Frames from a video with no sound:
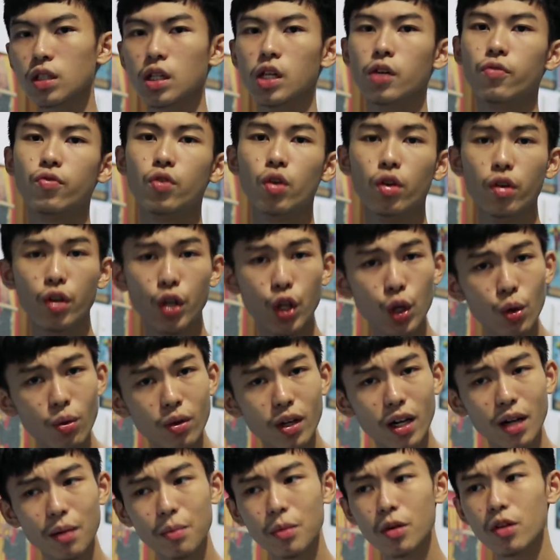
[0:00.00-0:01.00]
If you're a
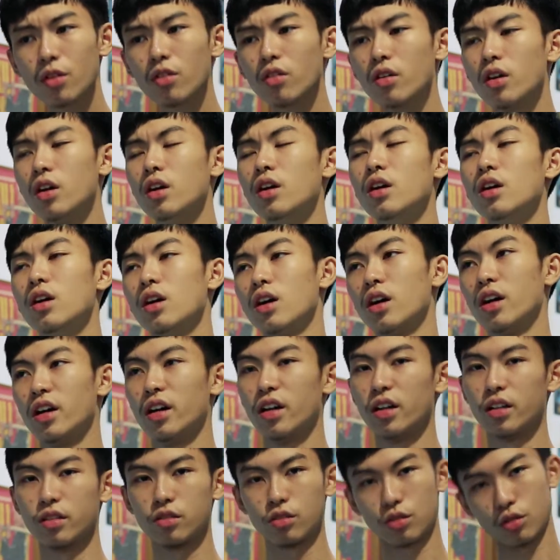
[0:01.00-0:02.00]
newcomer,
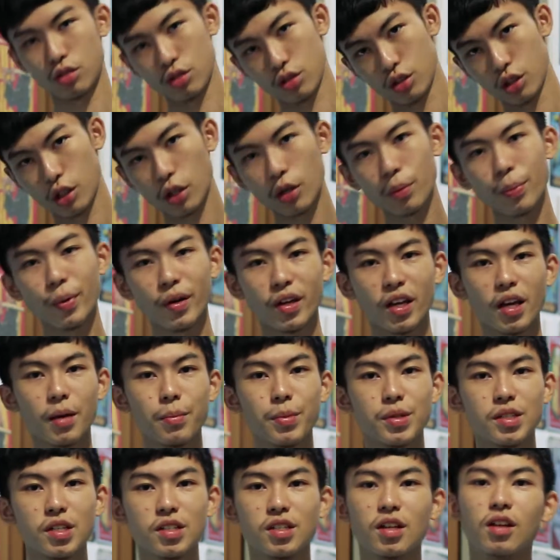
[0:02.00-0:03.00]
2 Point
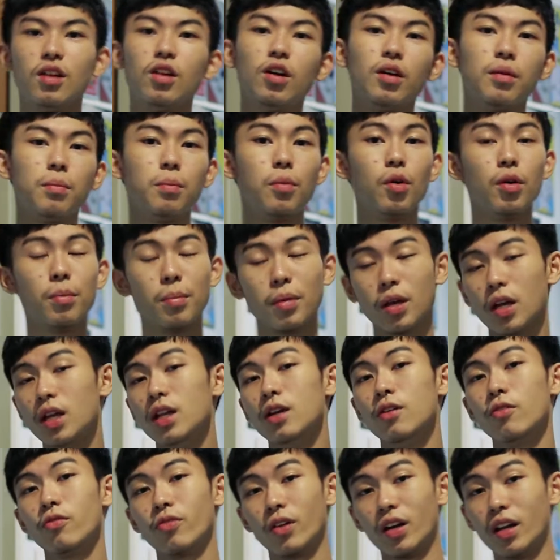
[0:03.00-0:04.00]
Campus is a lot more
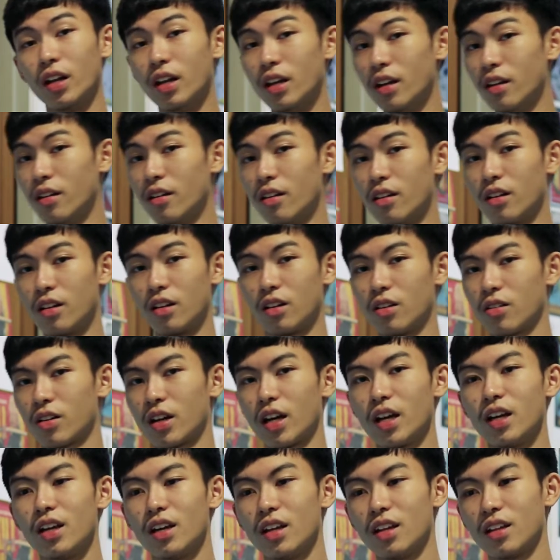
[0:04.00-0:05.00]
beginner friendly.
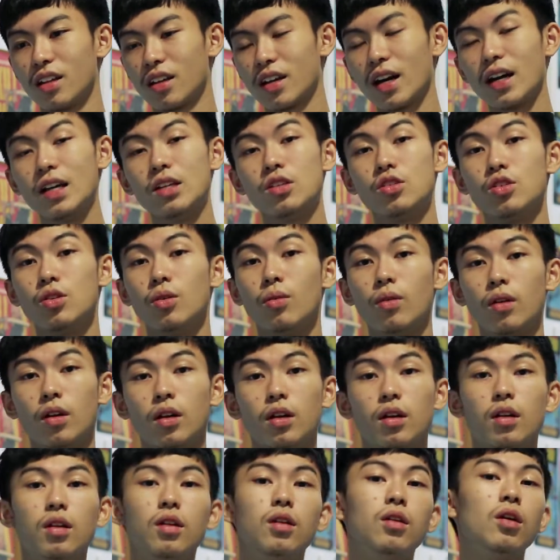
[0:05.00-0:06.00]
Okay, it guides you
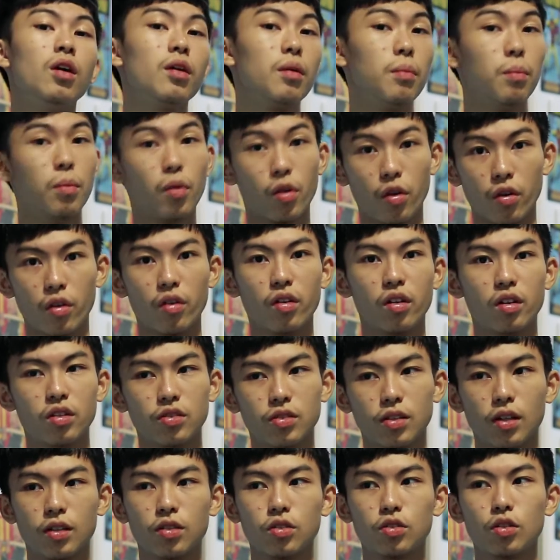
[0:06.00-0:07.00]
a lot more
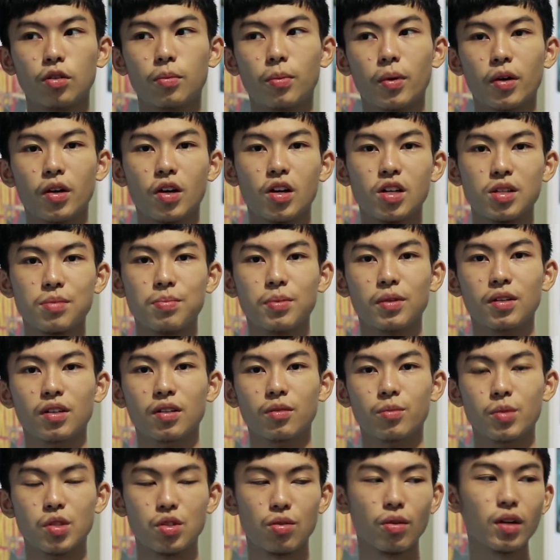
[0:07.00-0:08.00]
than 2 Point
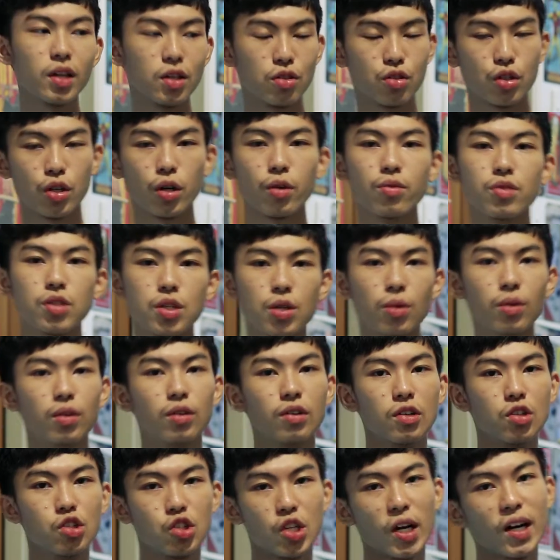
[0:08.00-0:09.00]
Hospital, which really throws you
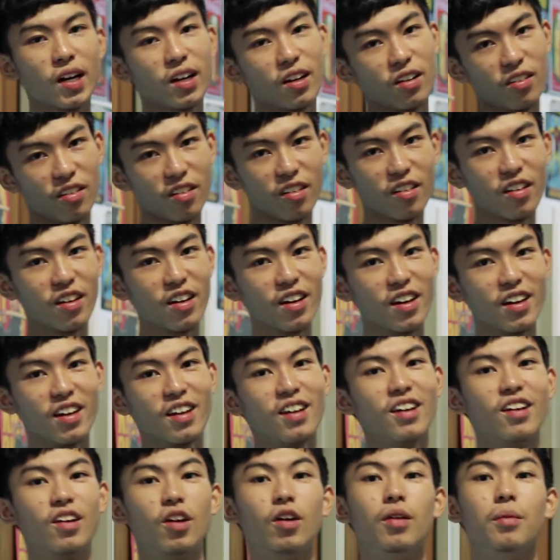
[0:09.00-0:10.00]
into the jungle
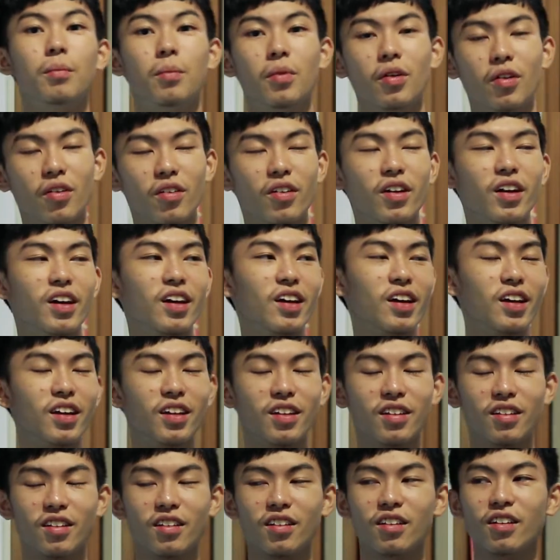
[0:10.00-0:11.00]
a lot more.
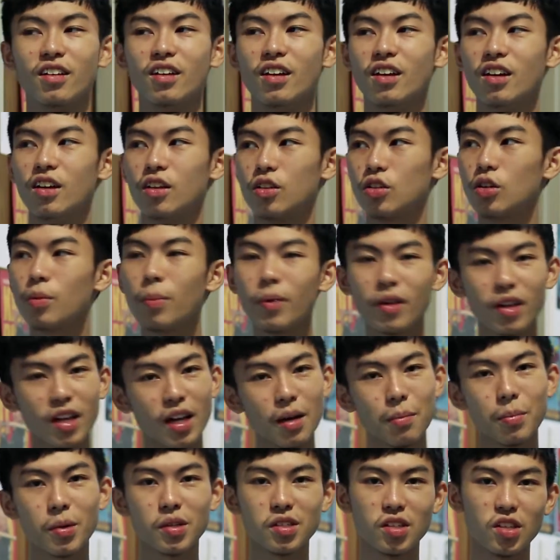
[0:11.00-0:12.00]
And 2 Point
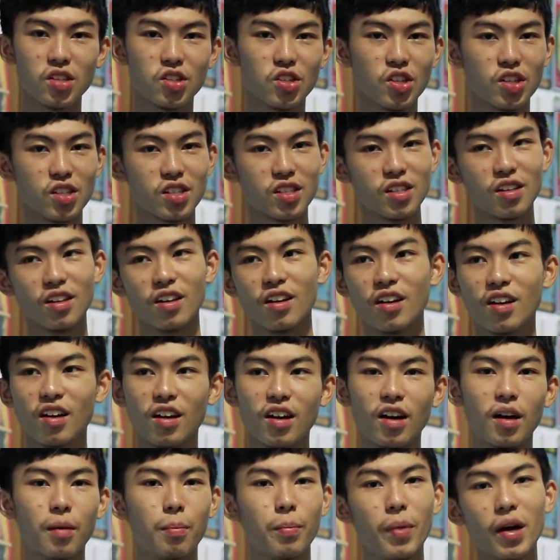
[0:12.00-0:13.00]
Campus is just
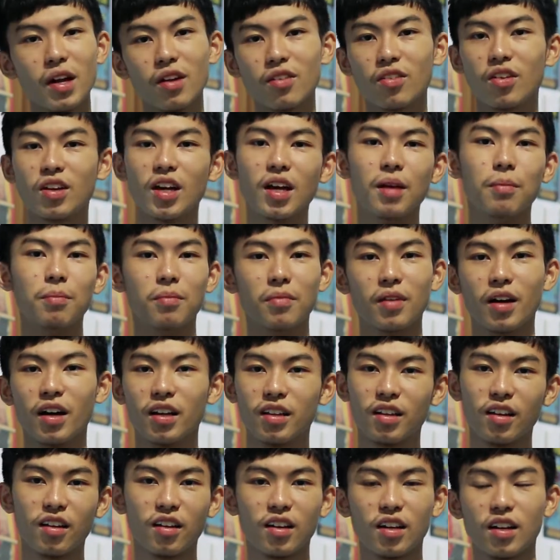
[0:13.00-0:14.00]
a better game. I
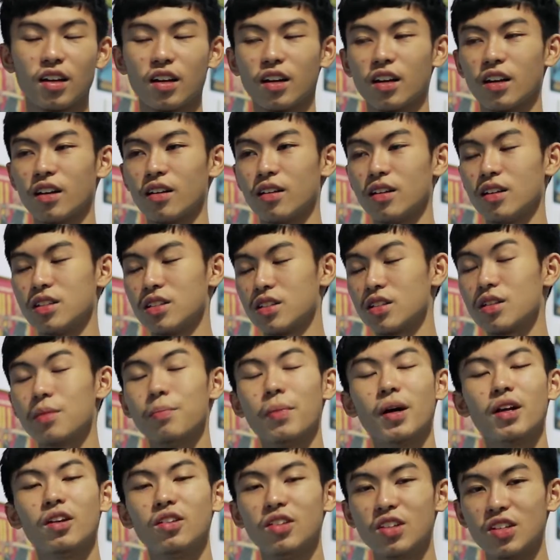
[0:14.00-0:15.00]
think it's just a
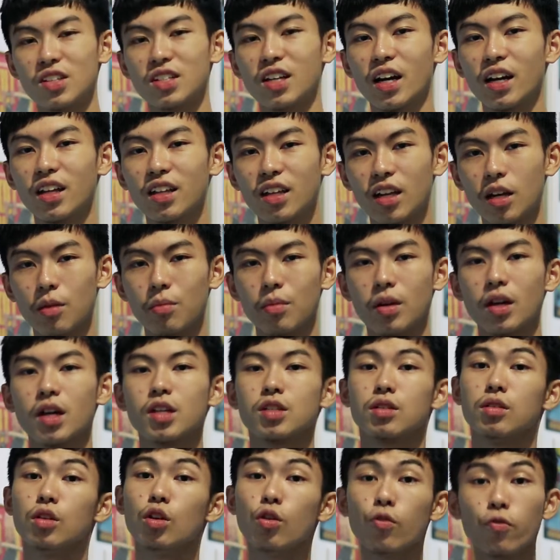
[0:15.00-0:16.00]
better design game. It
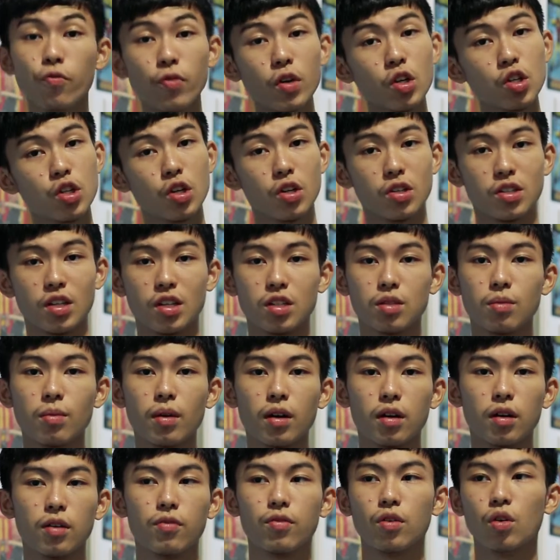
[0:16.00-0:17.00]
has new features as
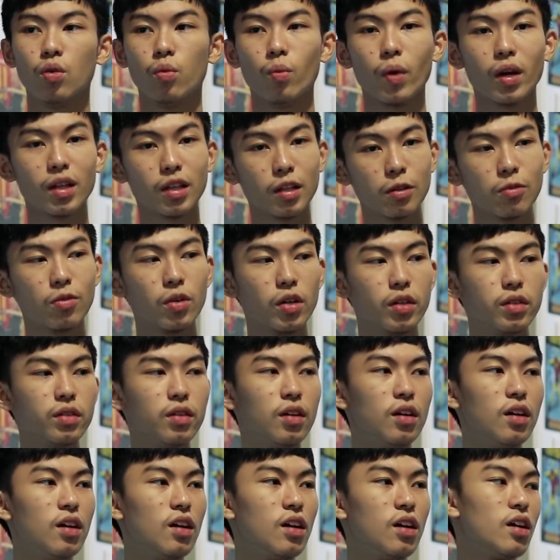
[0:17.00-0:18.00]
well. If you're a veteran
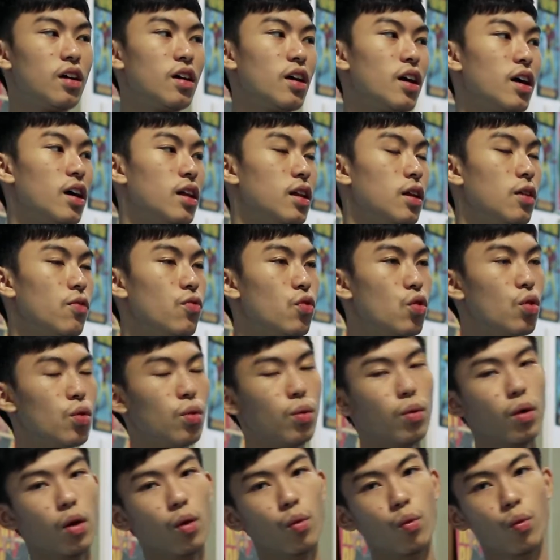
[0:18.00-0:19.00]
and if
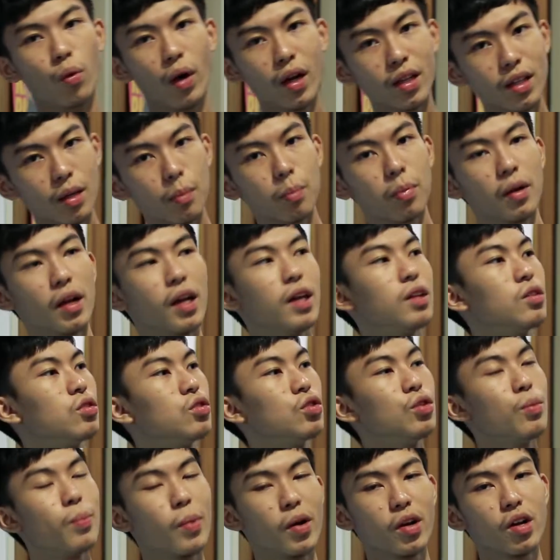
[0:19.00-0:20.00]
you already played
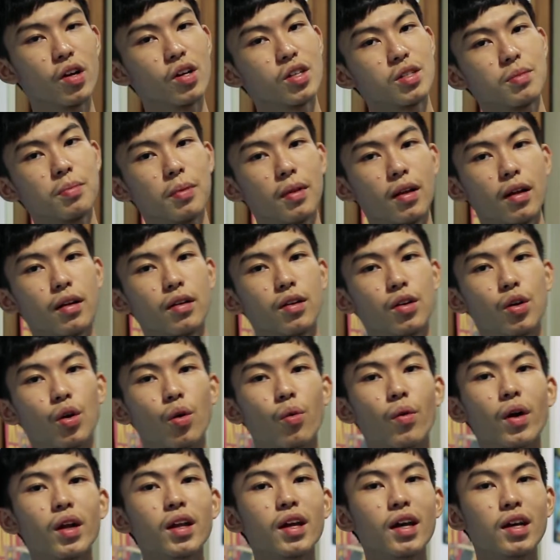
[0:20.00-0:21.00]
2 Point Hospital, you
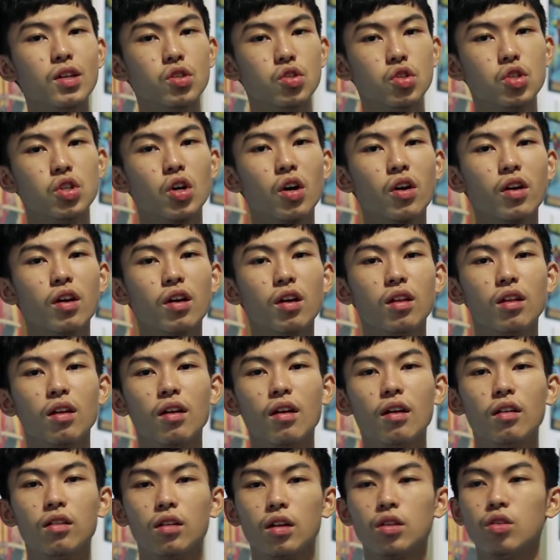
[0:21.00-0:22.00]
already enjoy it,
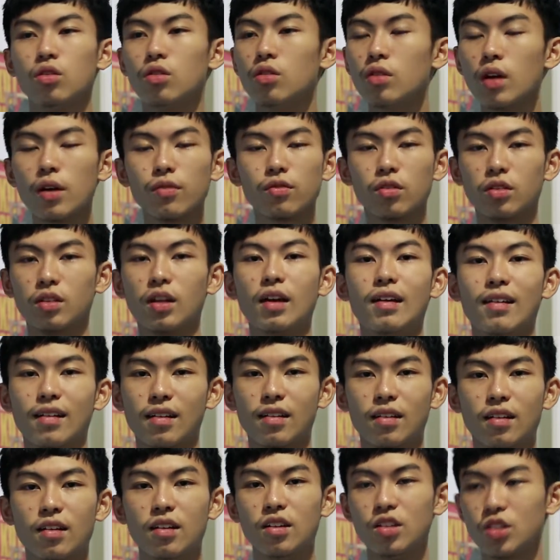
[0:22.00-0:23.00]
then you don't have to
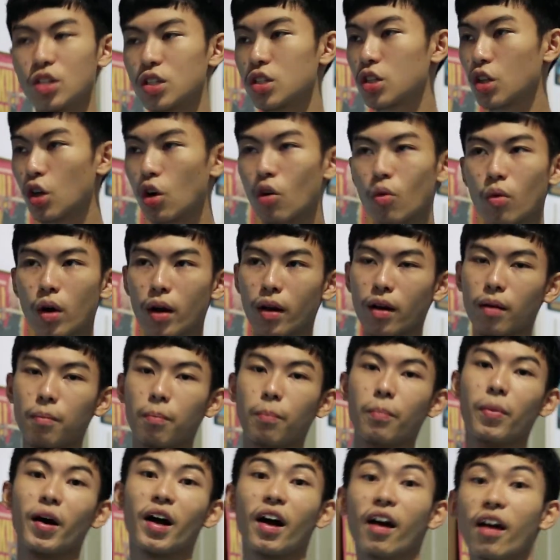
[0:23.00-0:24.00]
think. Just go
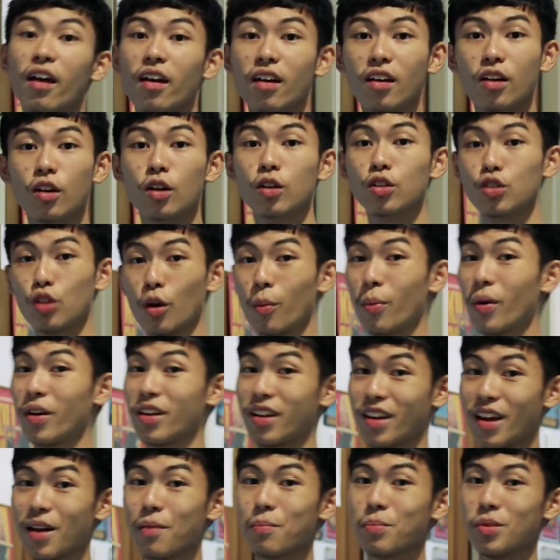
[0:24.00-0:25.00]
and buy 2
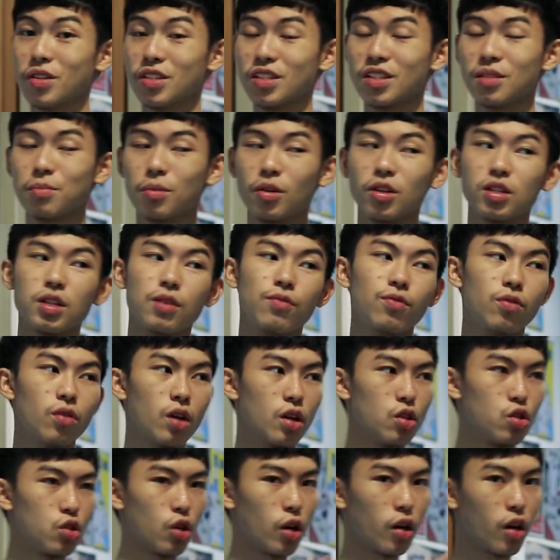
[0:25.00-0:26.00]
Point Campus, because if you
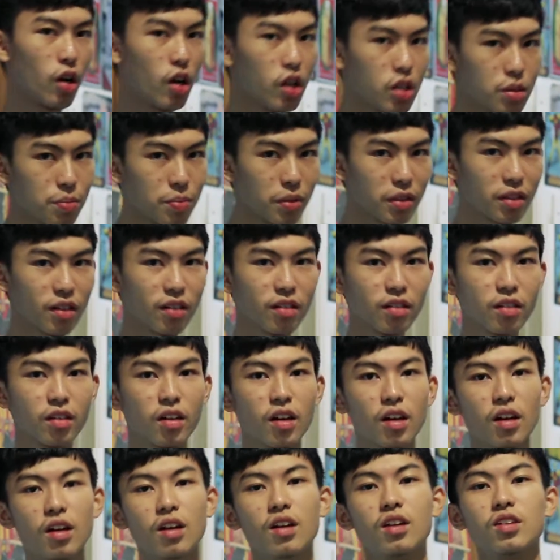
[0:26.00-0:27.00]
enjoy Hospital,
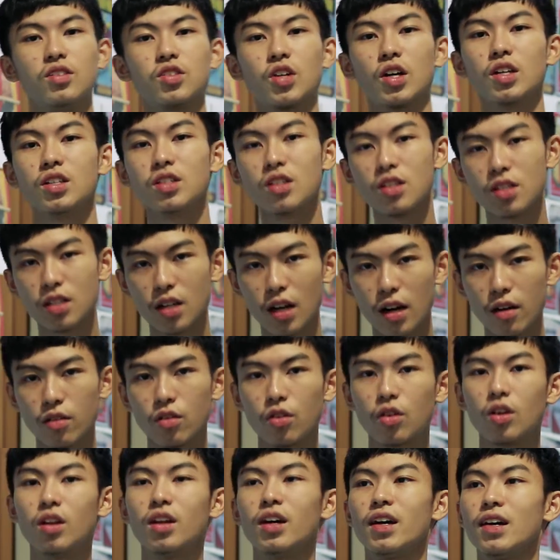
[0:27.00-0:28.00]
chances are
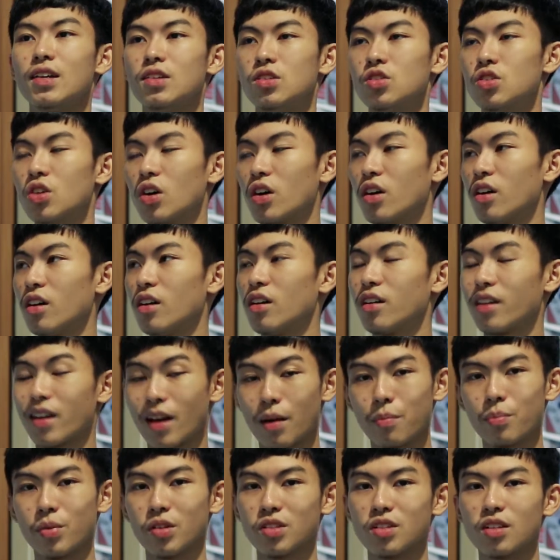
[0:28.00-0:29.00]
you're gonna enjoy
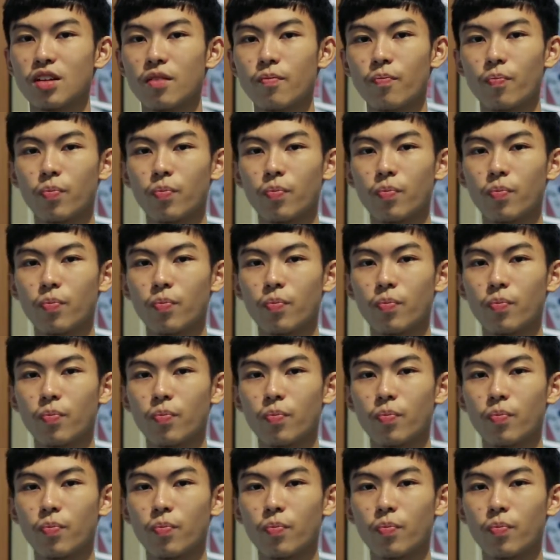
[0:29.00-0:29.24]
Campus.